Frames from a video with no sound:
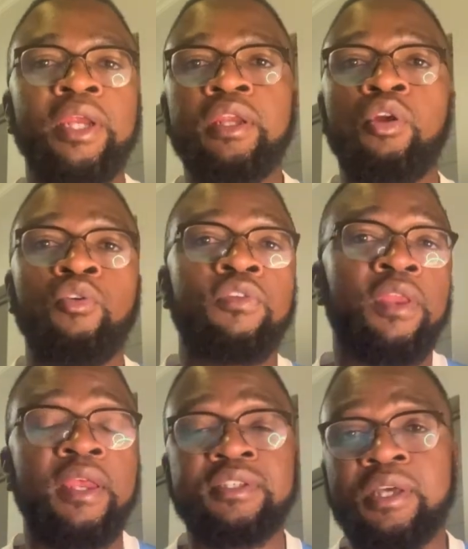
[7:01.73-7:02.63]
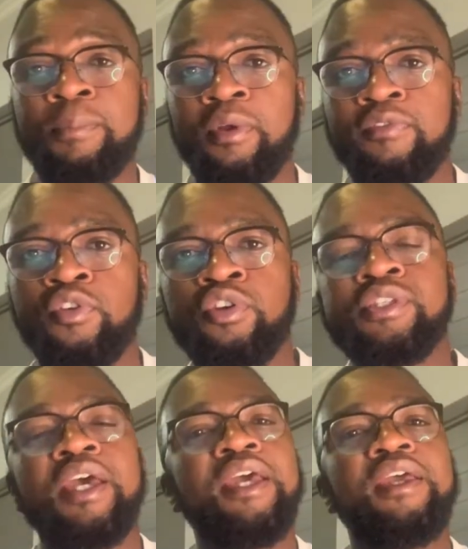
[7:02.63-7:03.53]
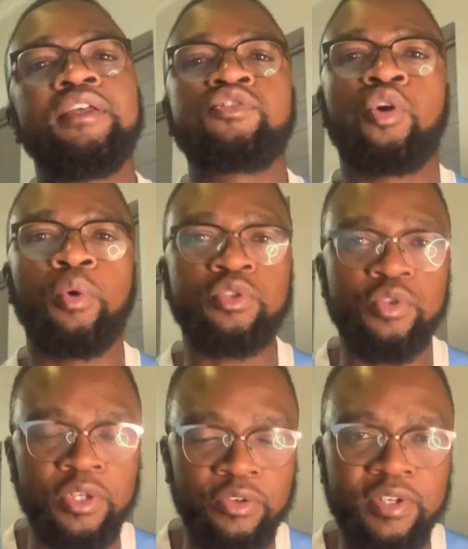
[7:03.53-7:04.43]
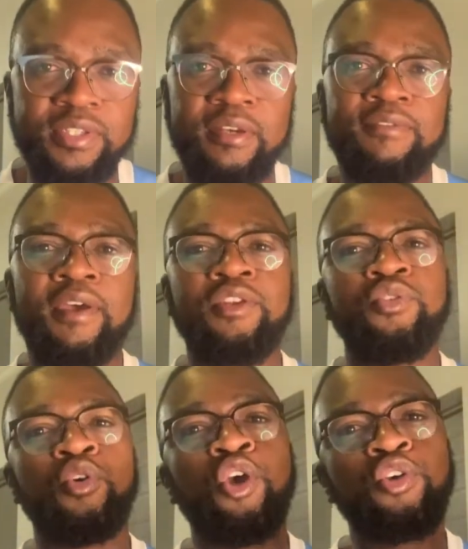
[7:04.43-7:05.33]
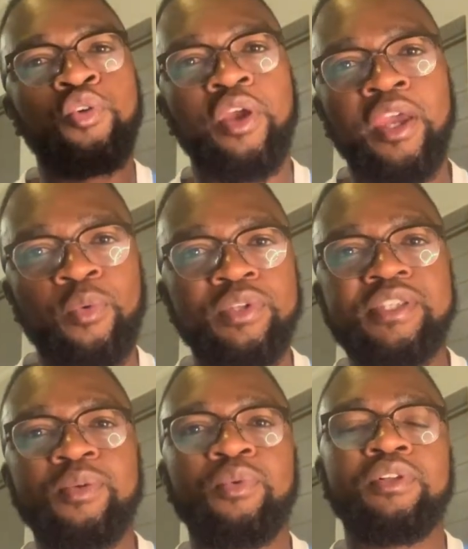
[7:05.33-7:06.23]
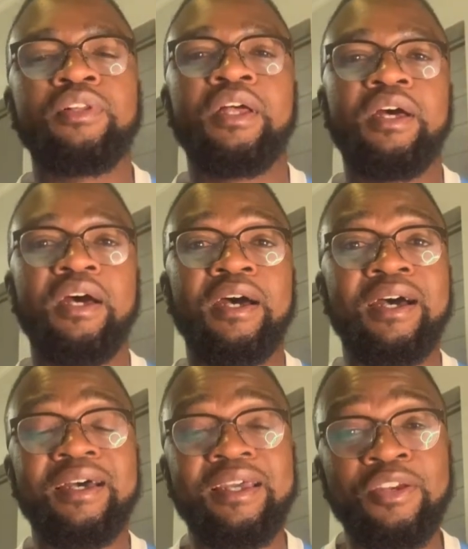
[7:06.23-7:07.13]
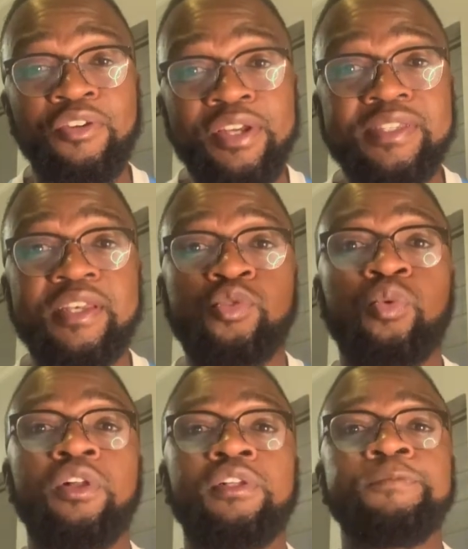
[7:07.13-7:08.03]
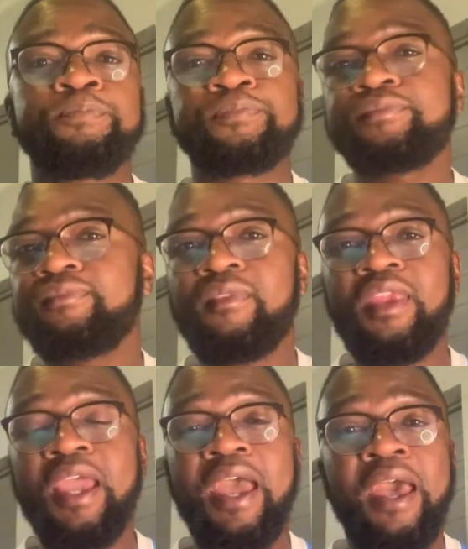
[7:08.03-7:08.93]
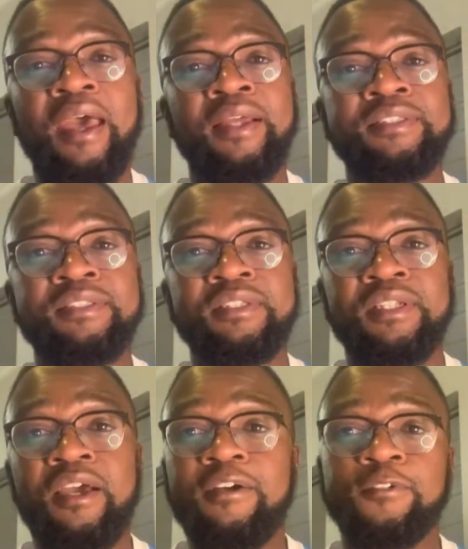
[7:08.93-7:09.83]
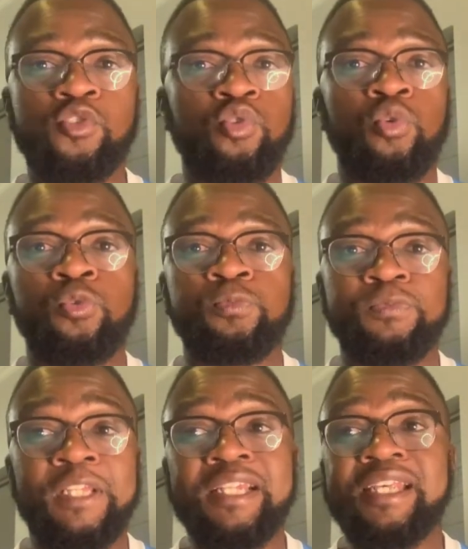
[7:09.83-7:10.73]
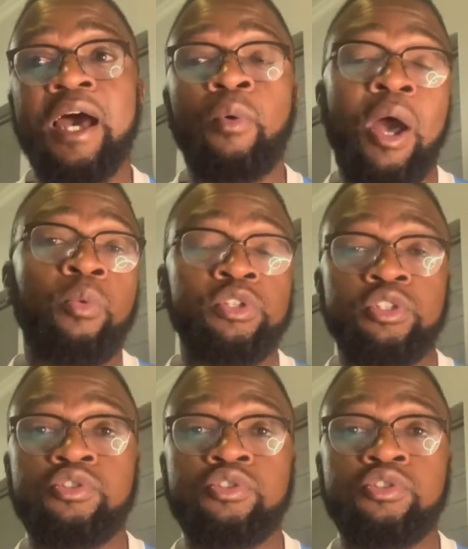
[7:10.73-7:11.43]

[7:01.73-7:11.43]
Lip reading: it over the next couple of years, it's going to increase in value. Your equity will increase as well. And so that's how I would